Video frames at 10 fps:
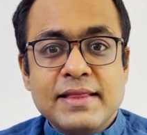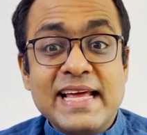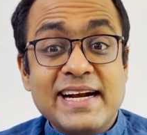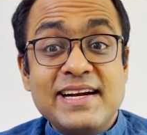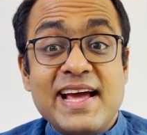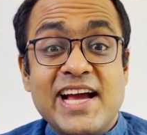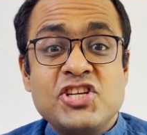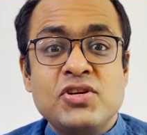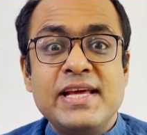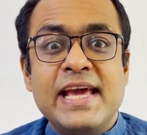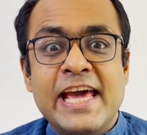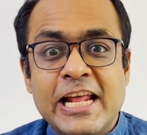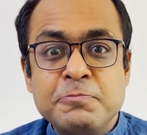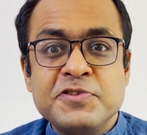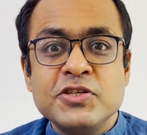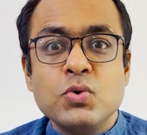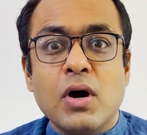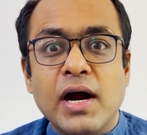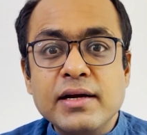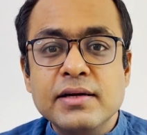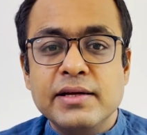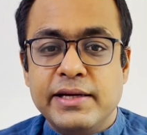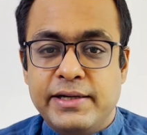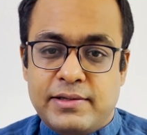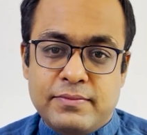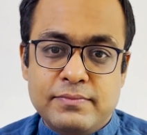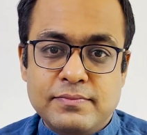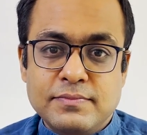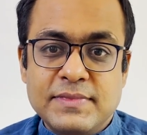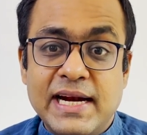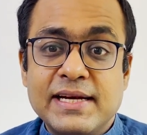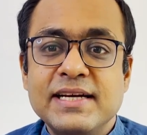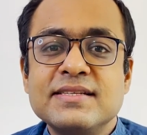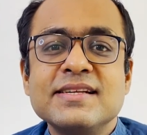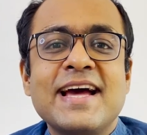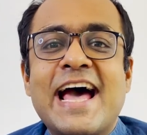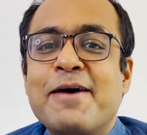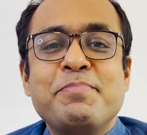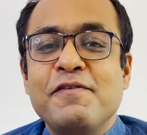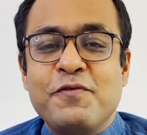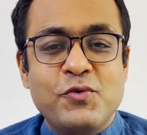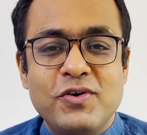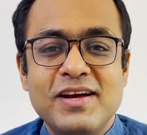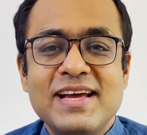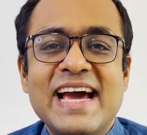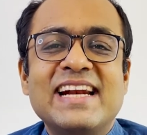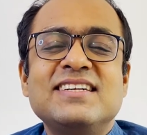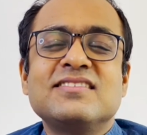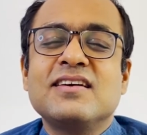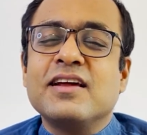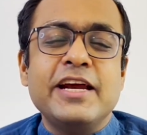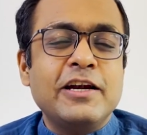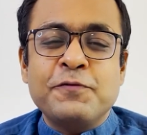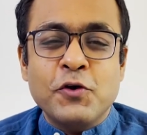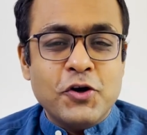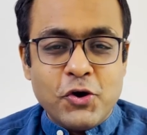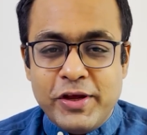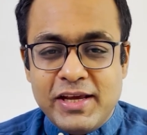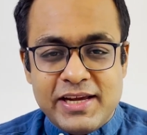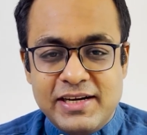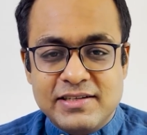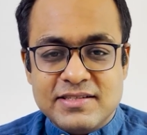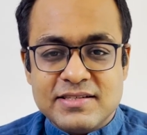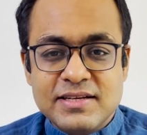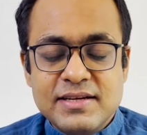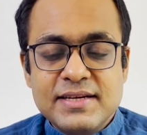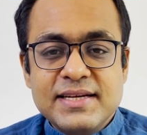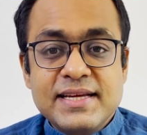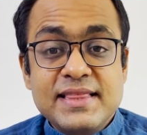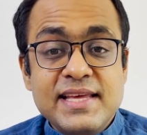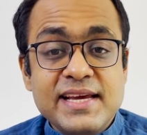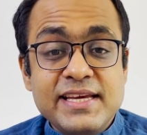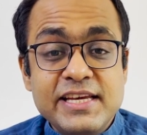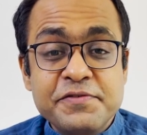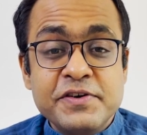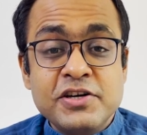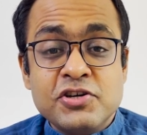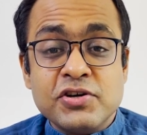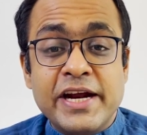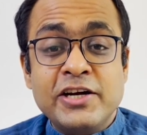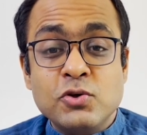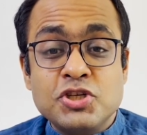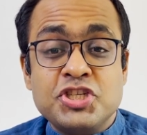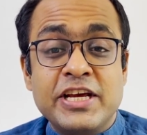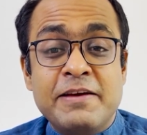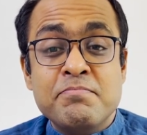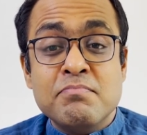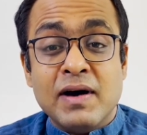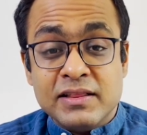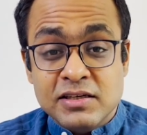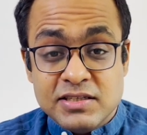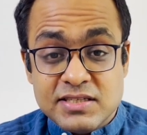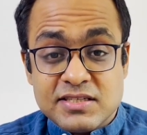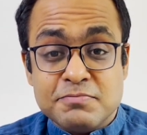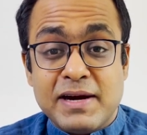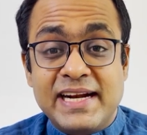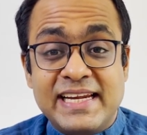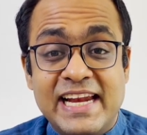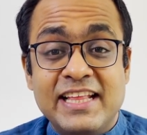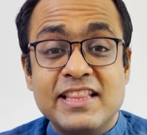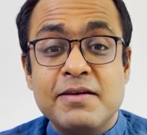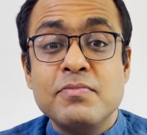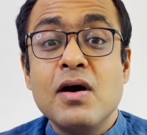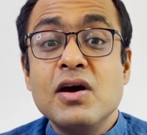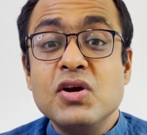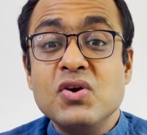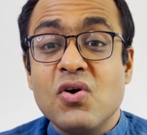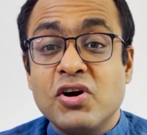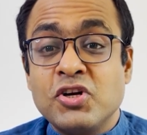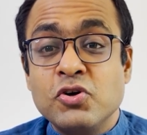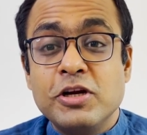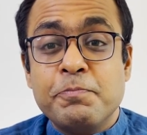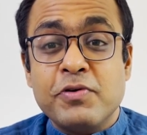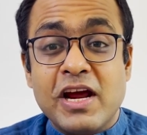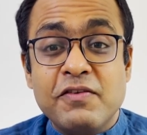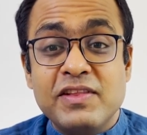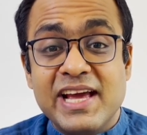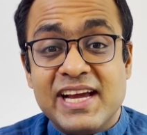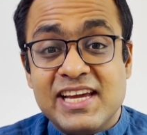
that it actually helps you undereat, that it's a happy food and it's great for growing kids. They even tried to shame mothers by telling them not to deprive their